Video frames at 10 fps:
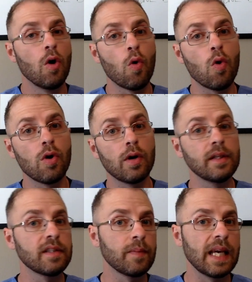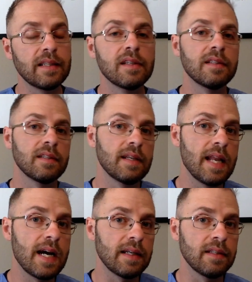or in some cases,
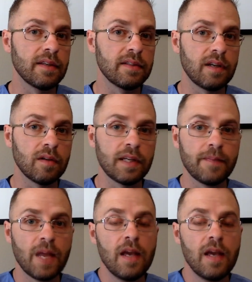not necessarily.